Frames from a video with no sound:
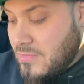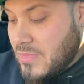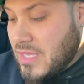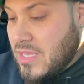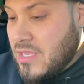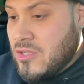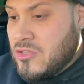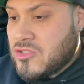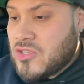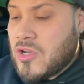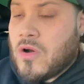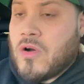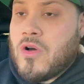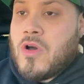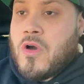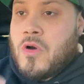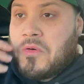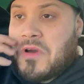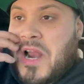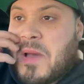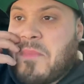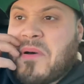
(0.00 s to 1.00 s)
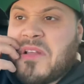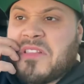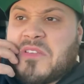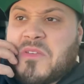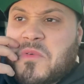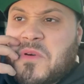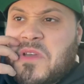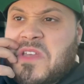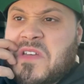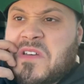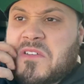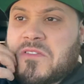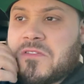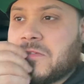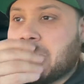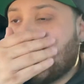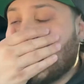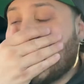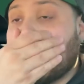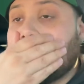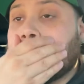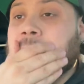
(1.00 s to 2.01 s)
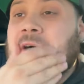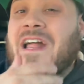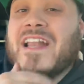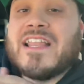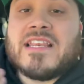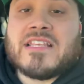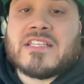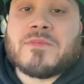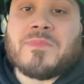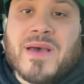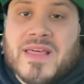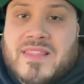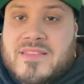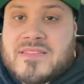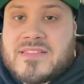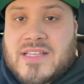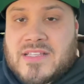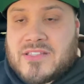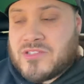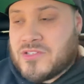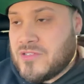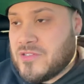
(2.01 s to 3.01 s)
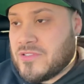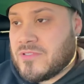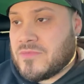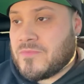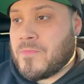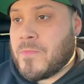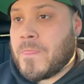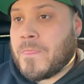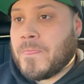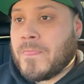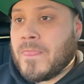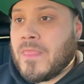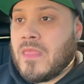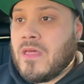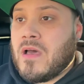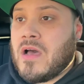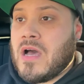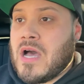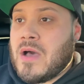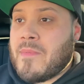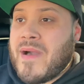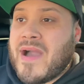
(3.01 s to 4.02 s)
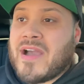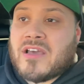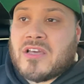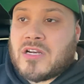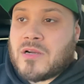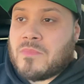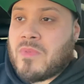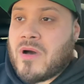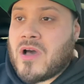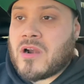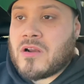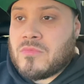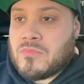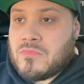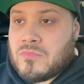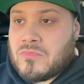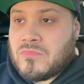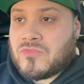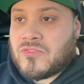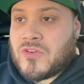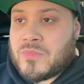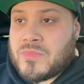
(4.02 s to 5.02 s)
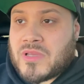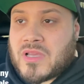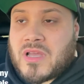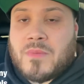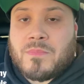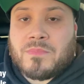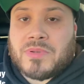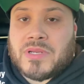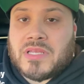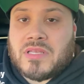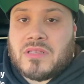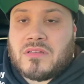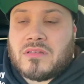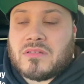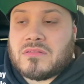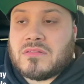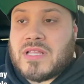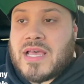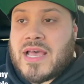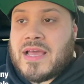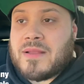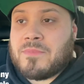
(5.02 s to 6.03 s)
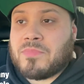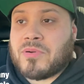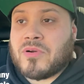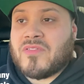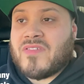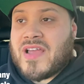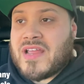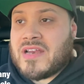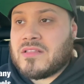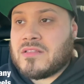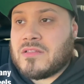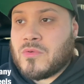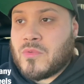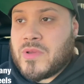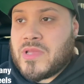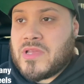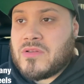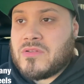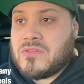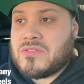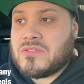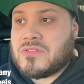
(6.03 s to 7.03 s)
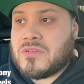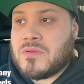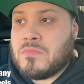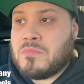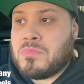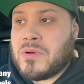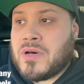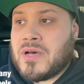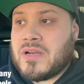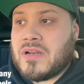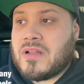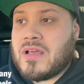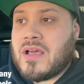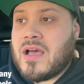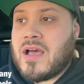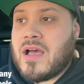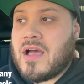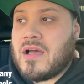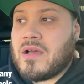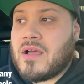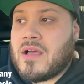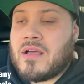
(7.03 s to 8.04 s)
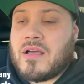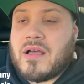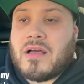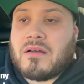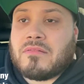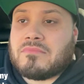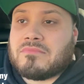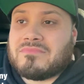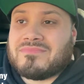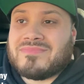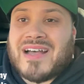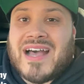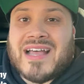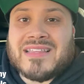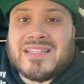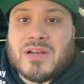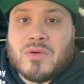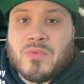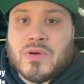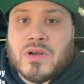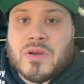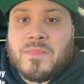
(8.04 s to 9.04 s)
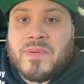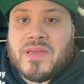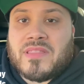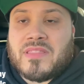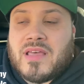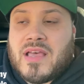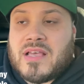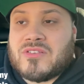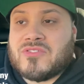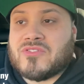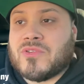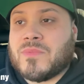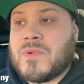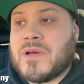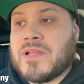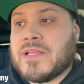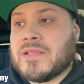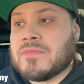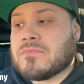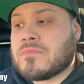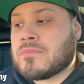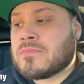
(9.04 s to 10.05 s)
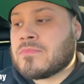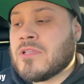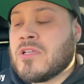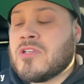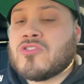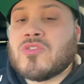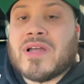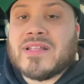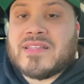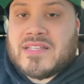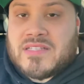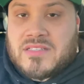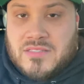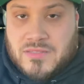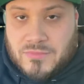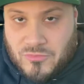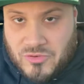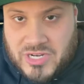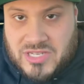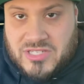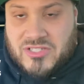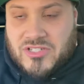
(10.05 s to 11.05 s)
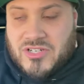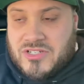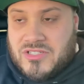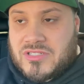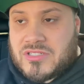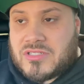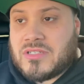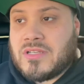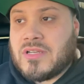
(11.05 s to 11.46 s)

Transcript: So when I bought the wheels, I needed to buy the sensors. I could have bought them from the company that provided the wheels, but I didn't want to pay the extra money. So I did some research.